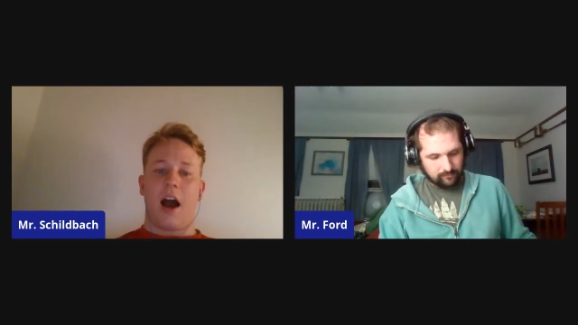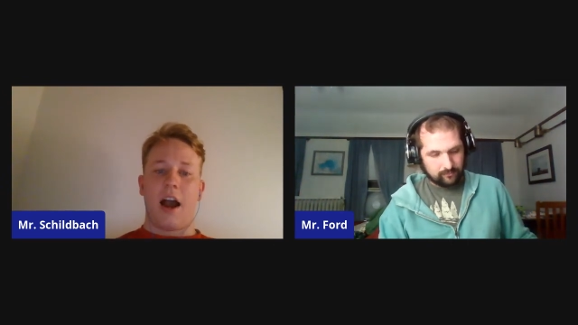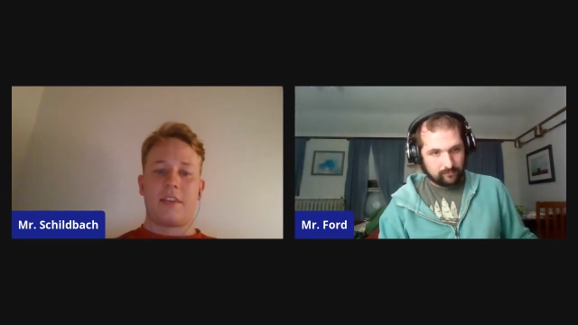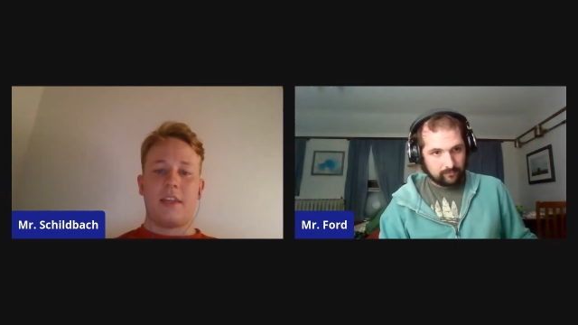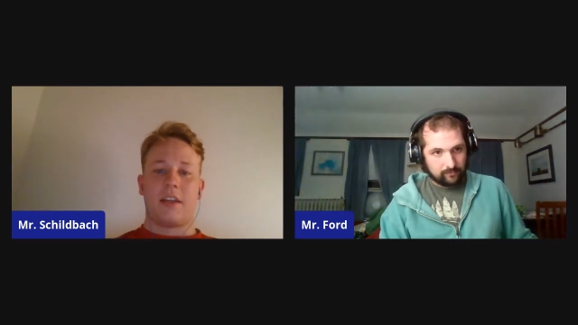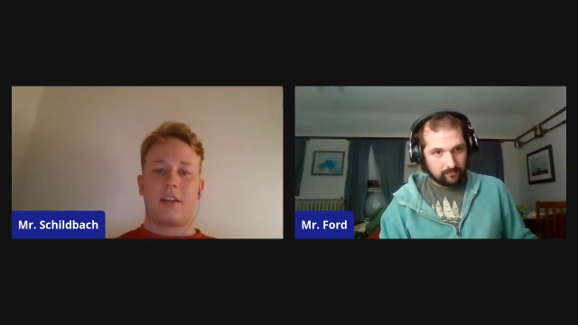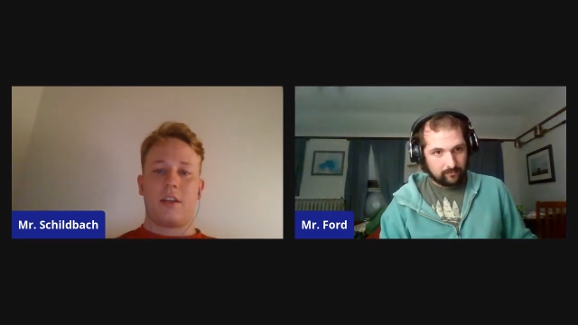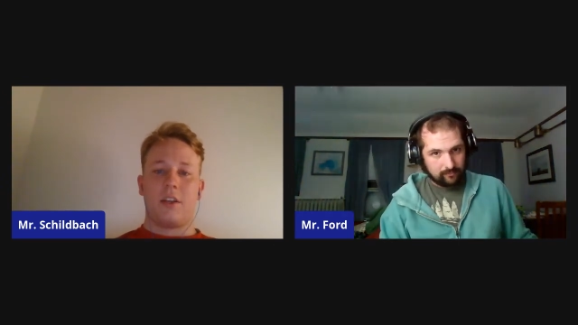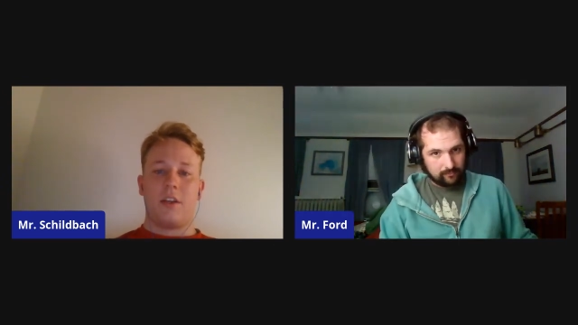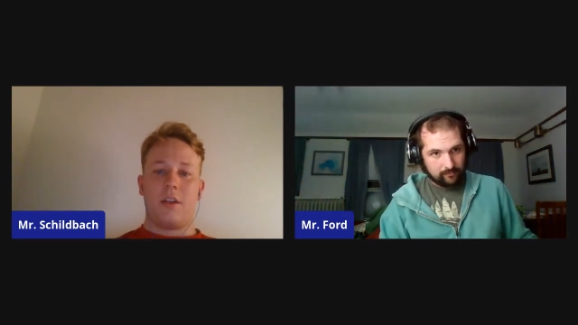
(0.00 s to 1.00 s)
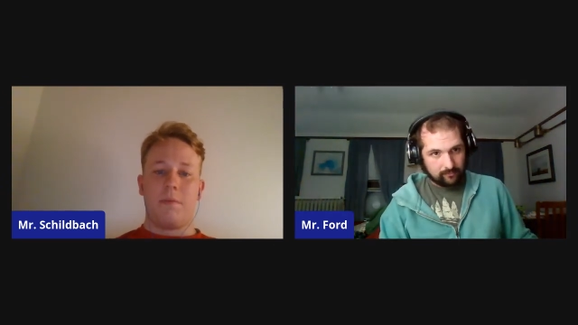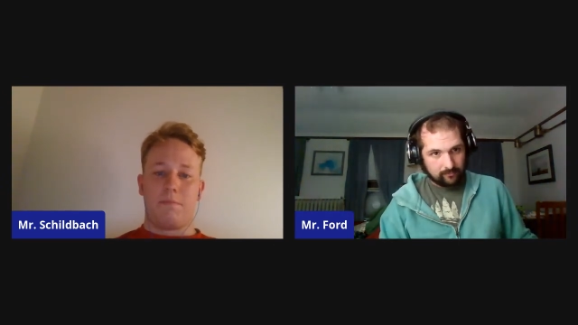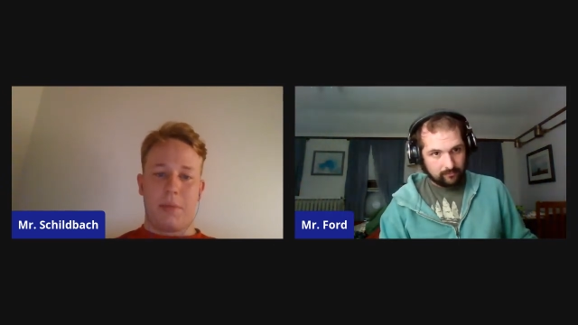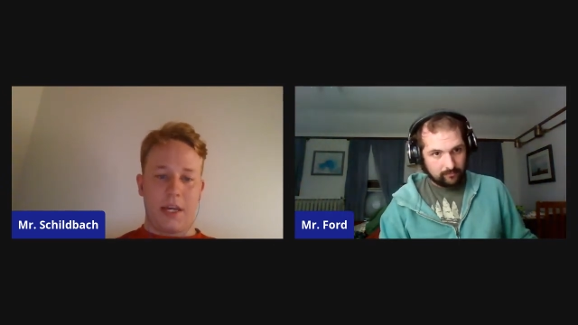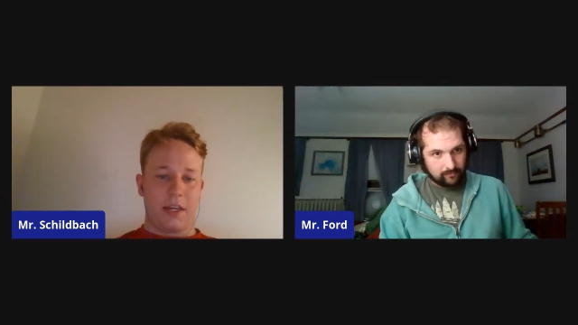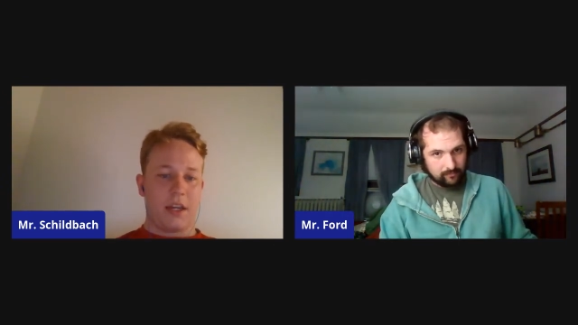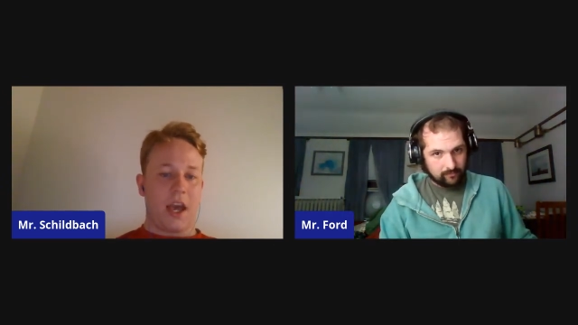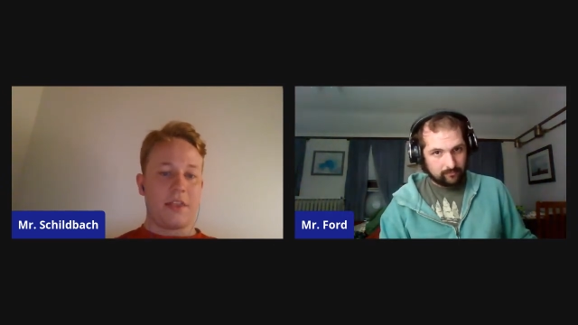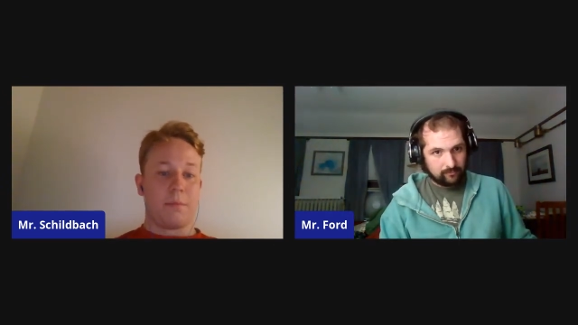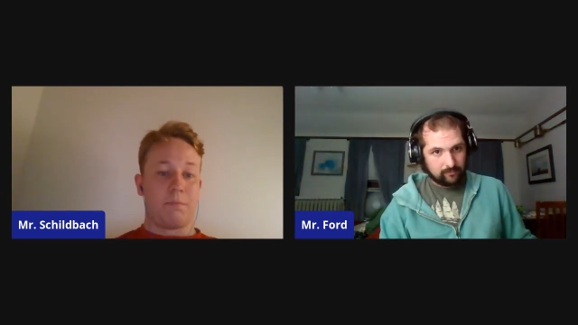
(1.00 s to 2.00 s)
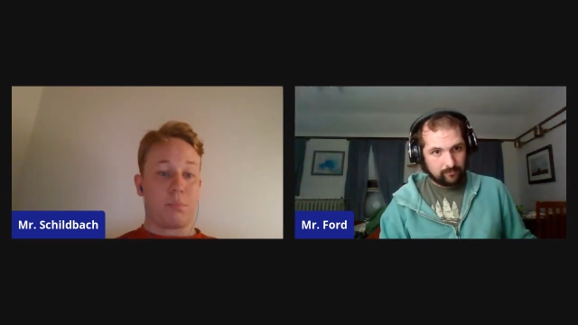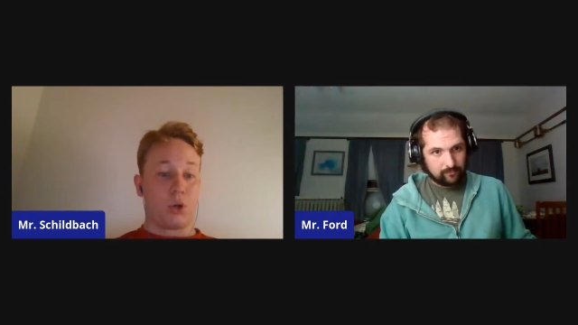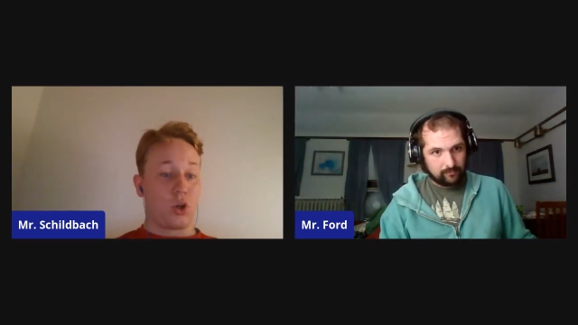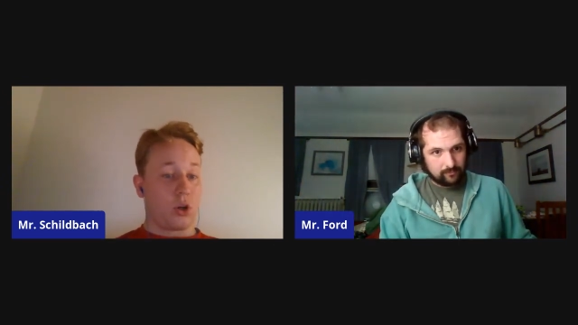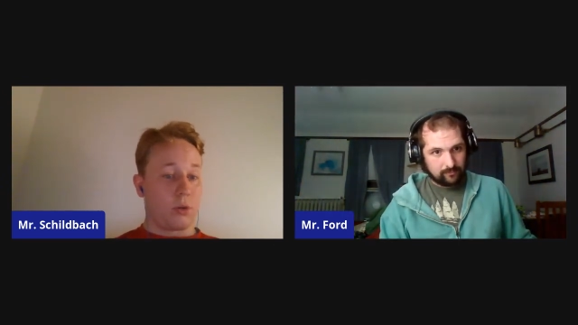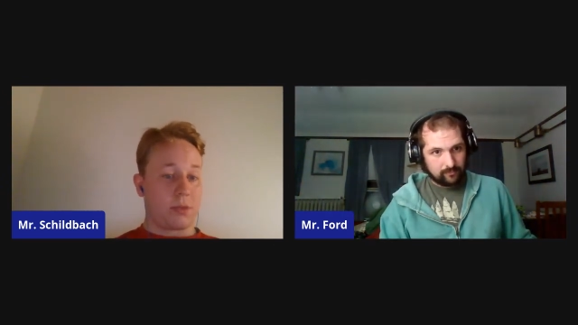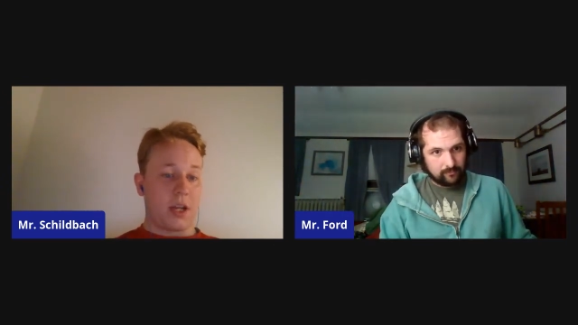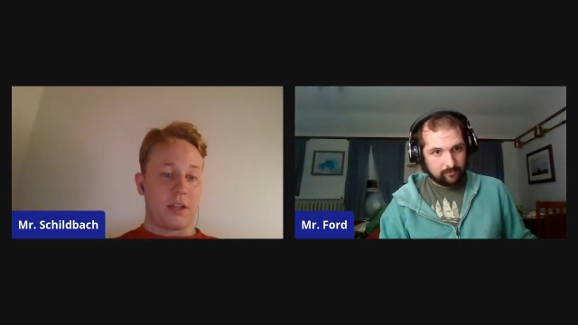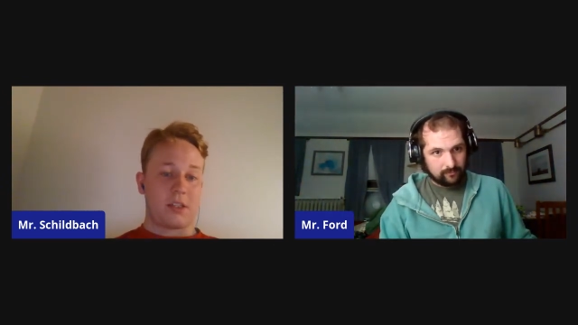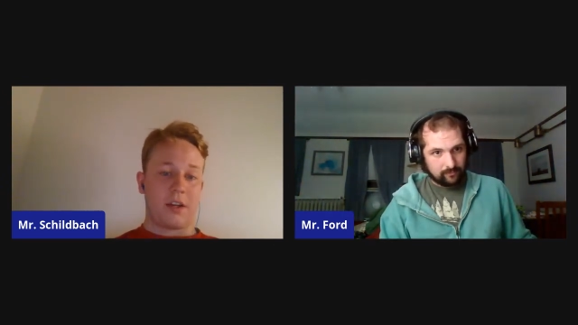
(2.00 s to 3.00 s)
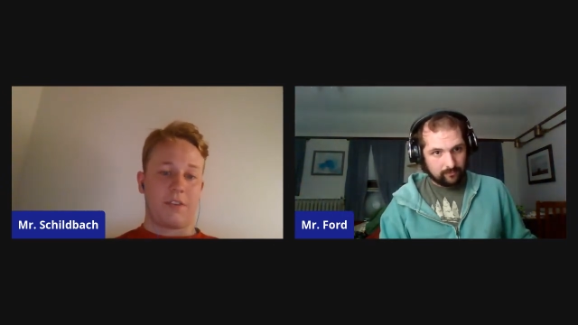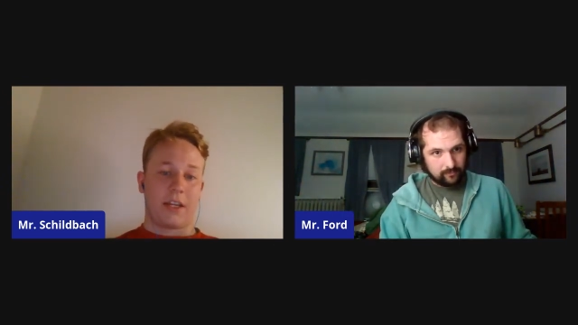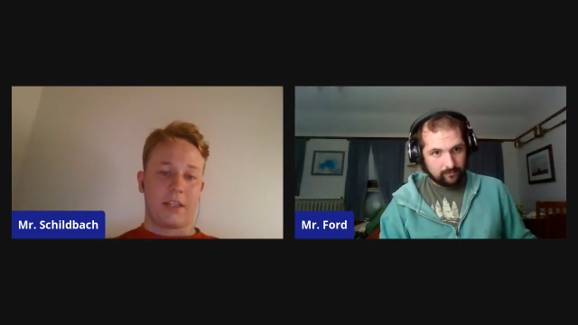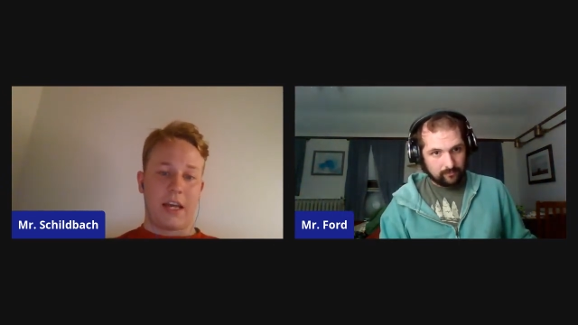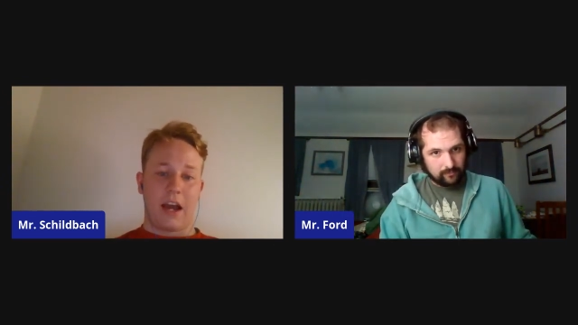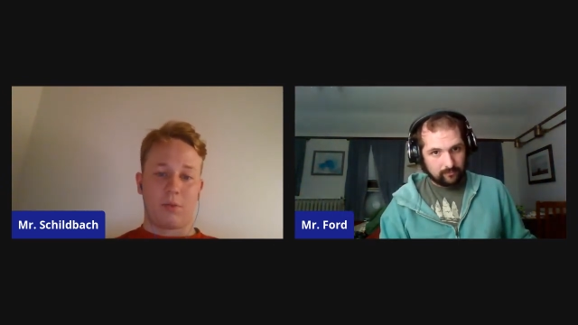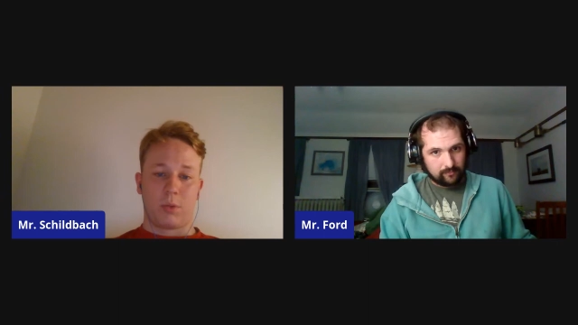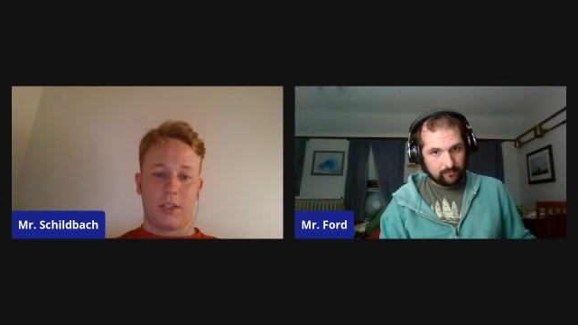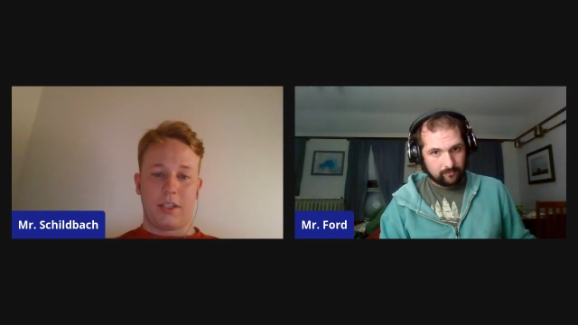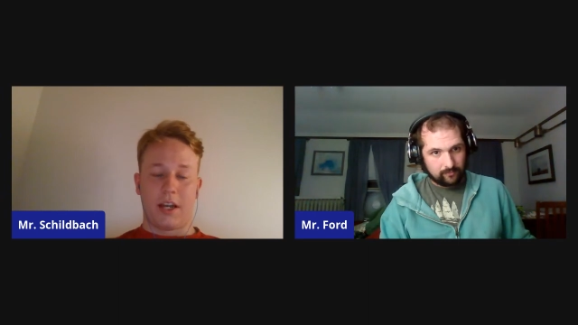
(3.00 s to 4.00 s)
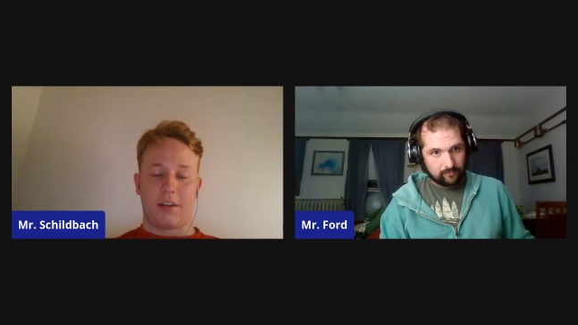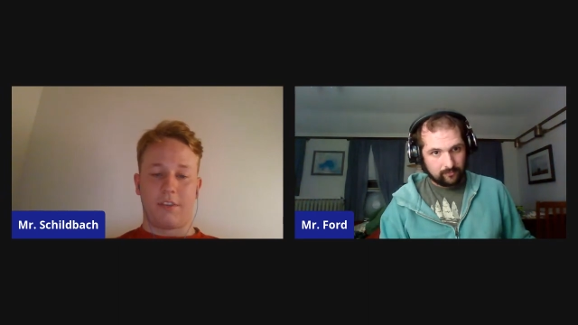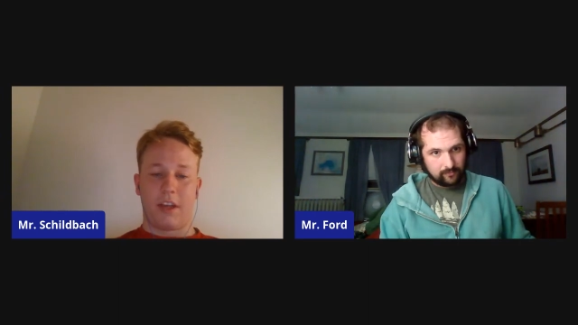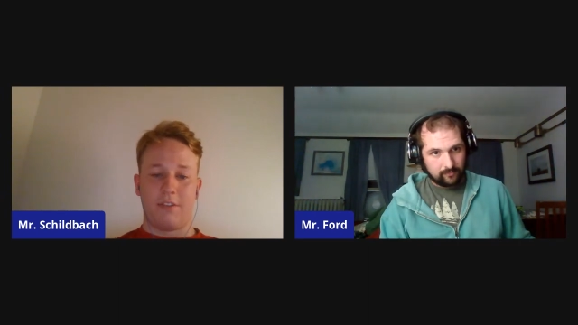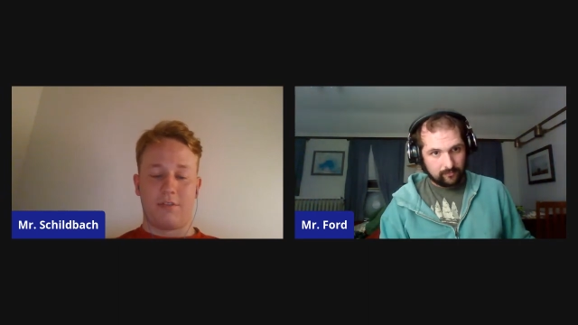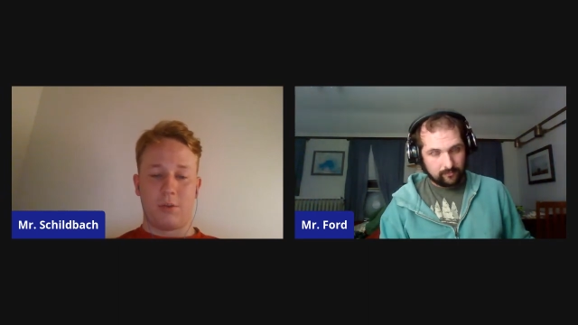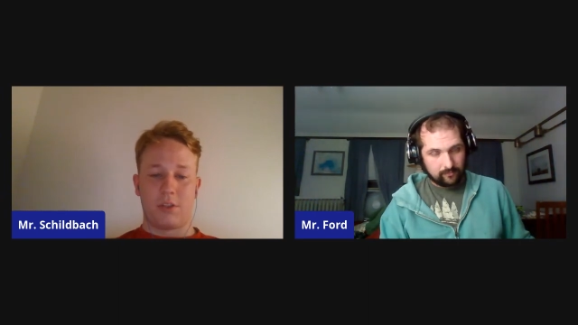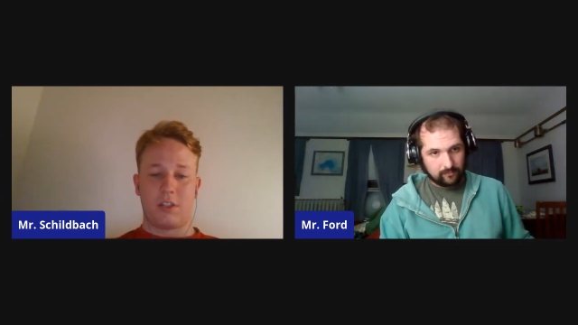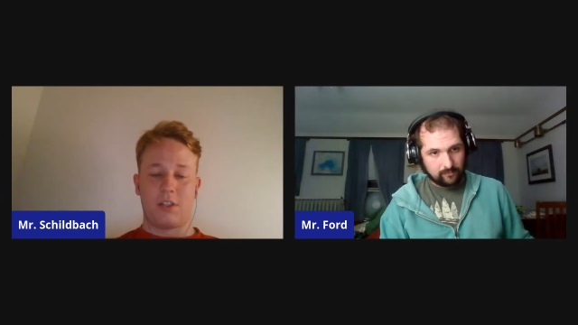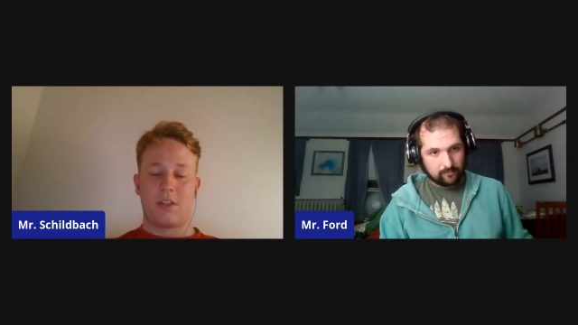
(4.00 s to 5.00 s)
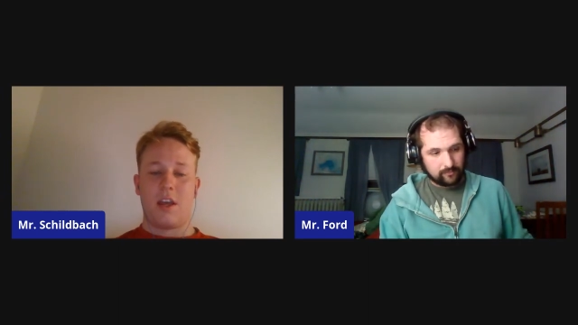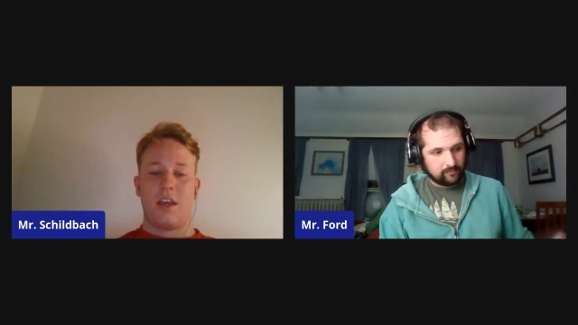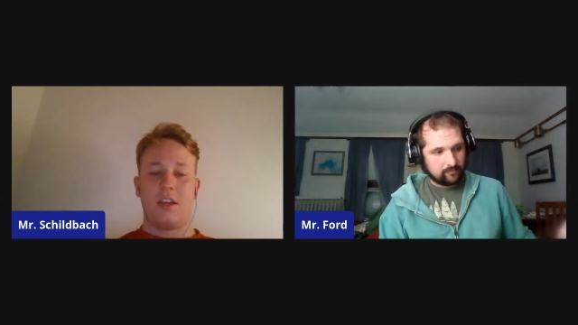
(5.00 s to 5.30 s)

Speaker 1: I think Big and the Burbs and stuff like that really kind of influences